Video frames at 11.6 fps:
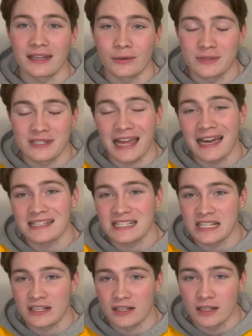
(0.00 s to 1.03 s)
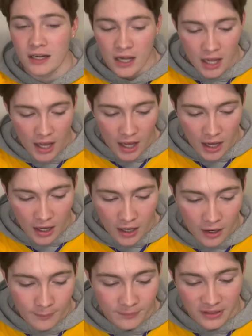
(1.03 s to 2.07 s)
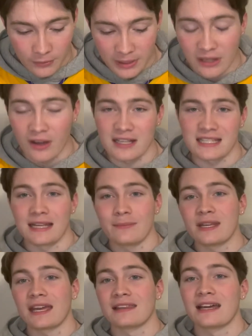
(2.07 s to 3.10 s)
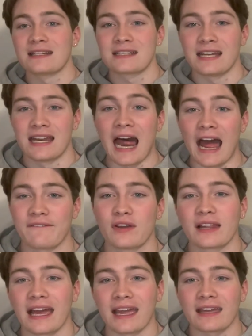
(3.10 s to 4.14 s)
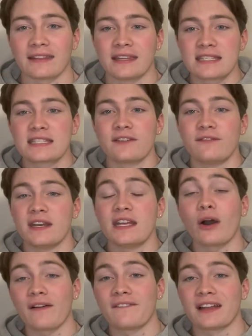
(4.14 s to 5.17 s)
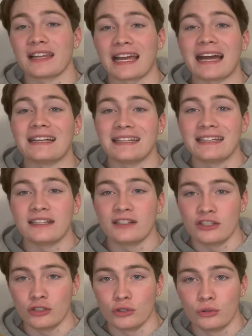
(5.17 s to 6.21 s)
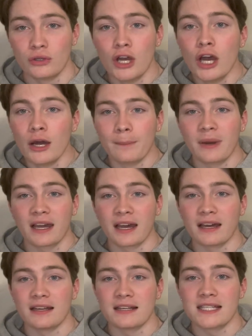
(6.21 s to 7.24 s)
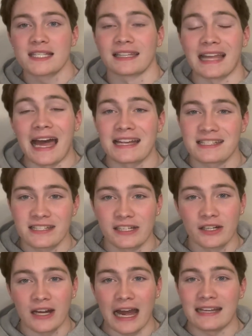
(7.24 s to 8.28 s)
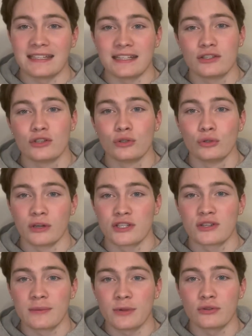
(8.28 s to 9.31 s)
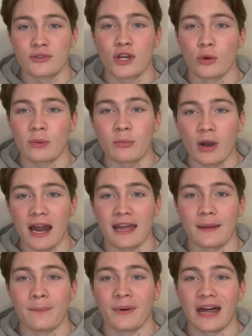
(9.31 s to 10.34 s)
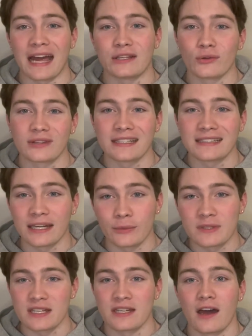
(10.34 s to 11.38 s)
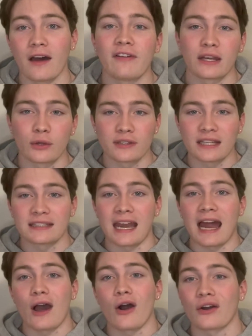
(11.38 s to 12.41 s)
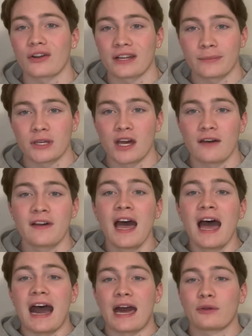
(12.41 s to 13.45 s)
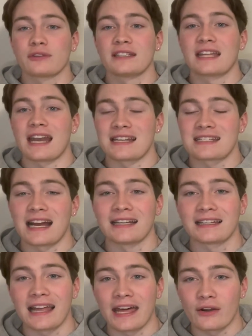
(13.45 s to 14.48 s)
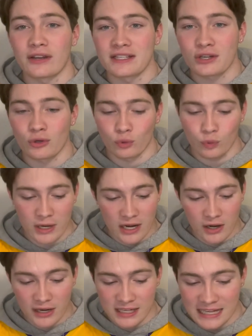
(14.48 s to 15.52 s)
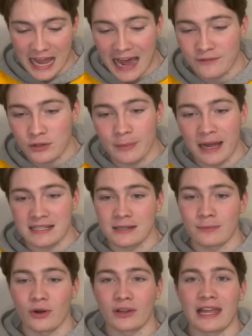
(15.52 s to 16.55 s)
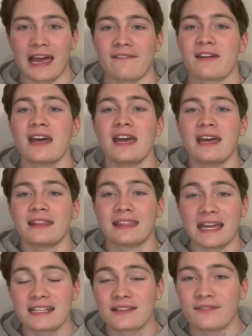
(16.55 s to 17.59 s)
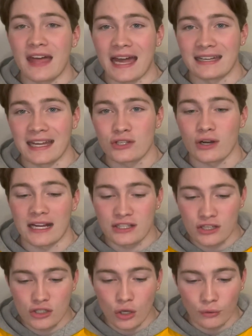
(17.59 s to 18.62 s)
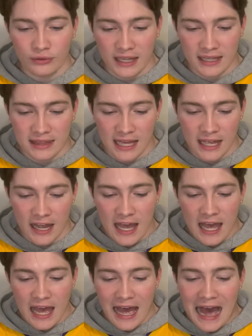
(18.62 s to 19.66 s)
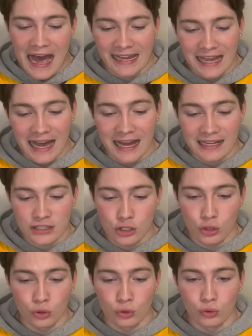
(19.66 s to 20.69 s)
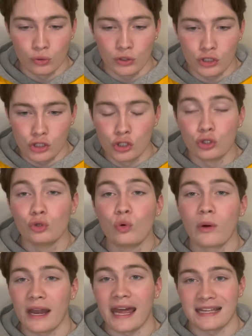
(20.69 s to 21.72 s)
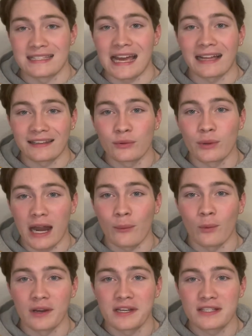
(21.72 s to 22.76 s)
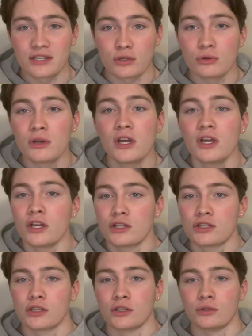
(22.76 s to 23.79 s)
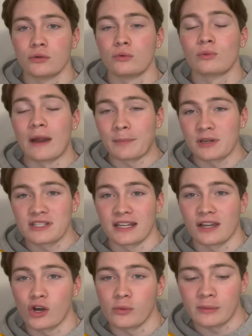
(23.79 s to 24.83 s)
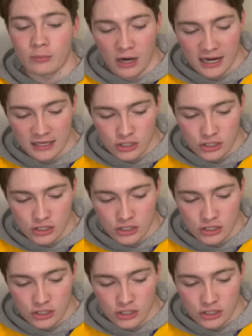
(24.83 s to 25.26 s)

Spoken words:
It was last year that we lost NBA legend. And I feel like this is a video I felt like I needed to do because last year I did do a tribute to Kobe Bryant, but I don't think that it was enough. I don't think that I honored him enough. I don't think that I shined a light on his career, his after basketball life, things of that nature. I just don't think that I got to do exactly what I wanted to represent Kobe Bryant.